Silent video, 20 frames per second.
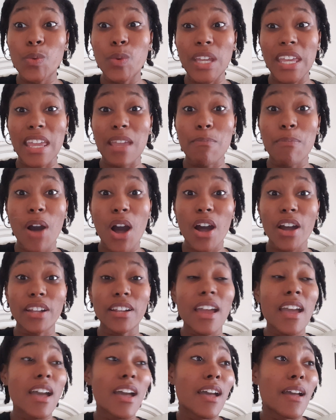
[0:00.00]
keep
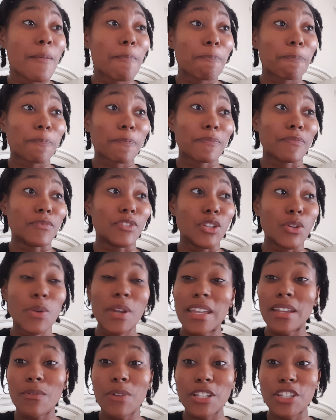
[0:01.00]
on
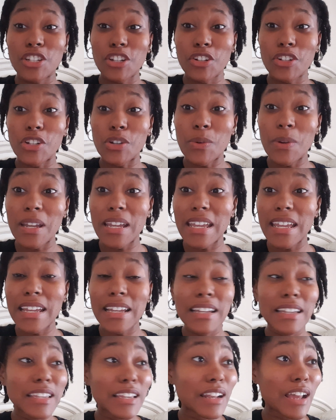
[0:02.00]
doing what you're
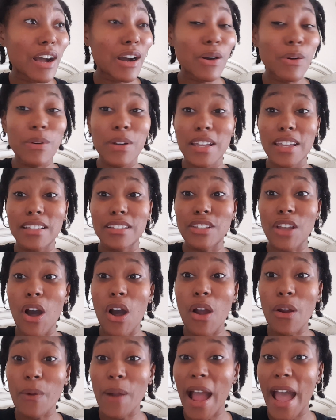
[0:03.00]
doing, you know, it's
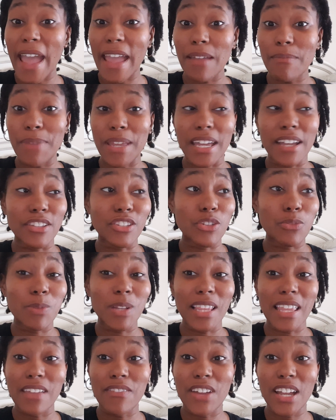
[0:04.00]
all right because you
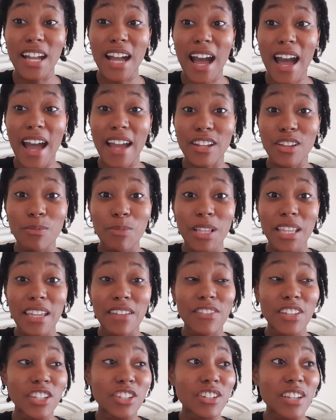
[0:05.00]
believe in God, you
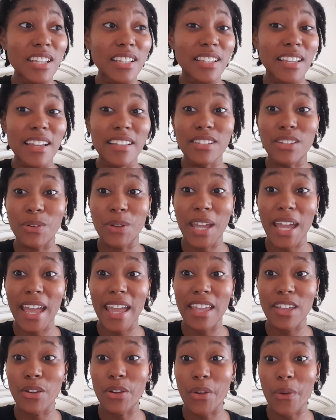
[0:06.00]
believe in Jesus,
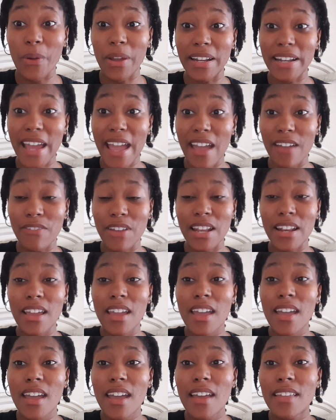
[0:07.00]
okay? You're going to heaven.
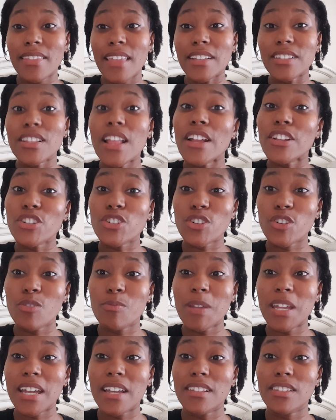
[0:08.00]
That's not true,
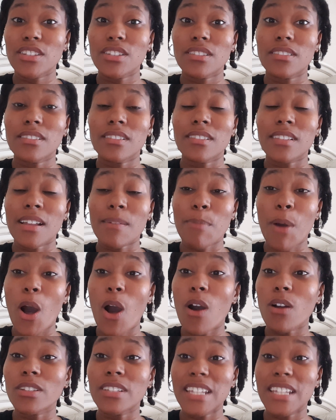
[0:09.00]
because Paul